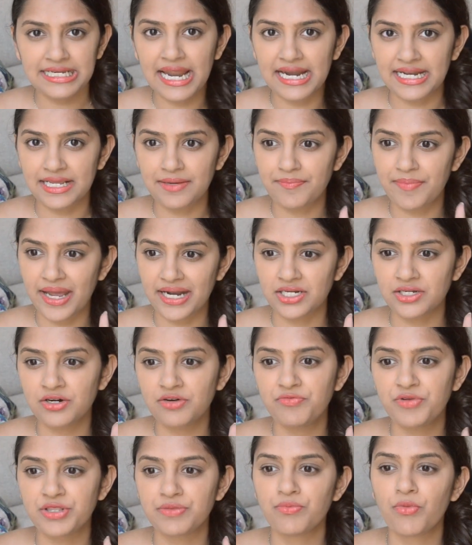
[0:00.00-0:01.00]
getting better
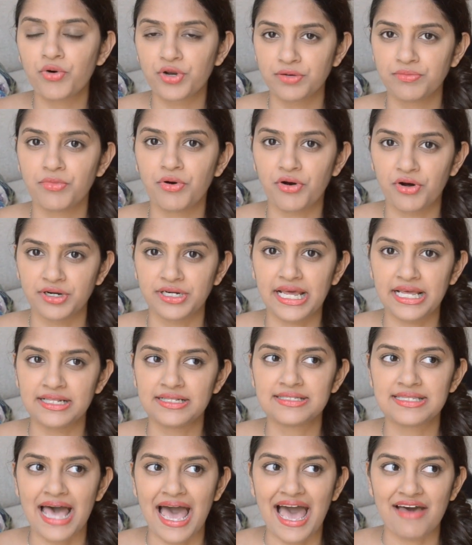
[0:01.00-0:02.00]
with more and more
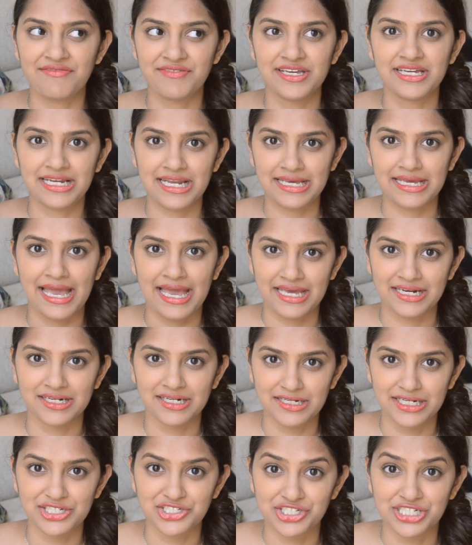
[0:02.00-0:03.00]
hotels having like air
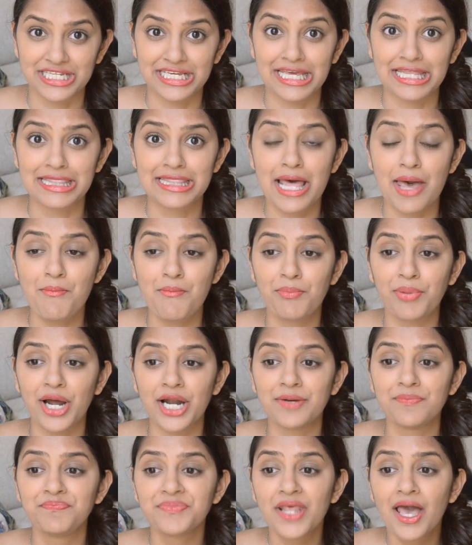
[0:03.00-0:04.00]
conditioning in them,
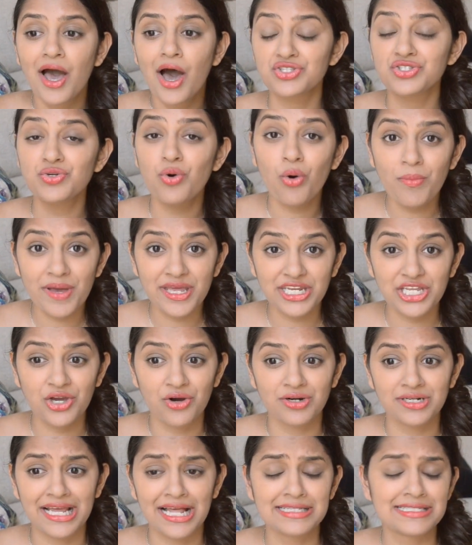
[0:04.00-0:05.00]
but so many
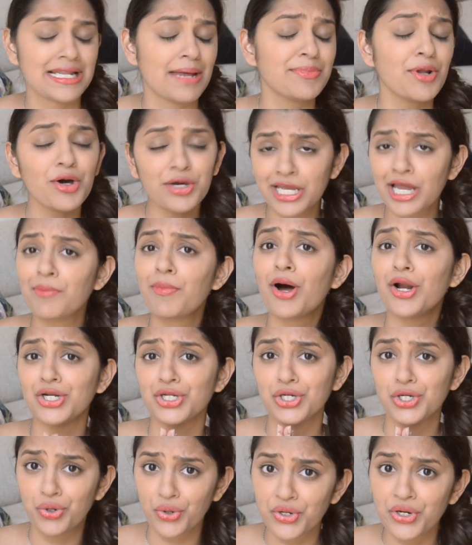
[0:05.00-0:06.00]
hotels, and I'm talking
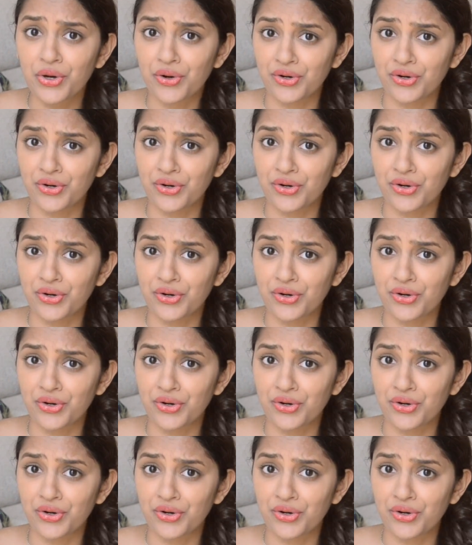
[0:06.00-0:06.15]
about good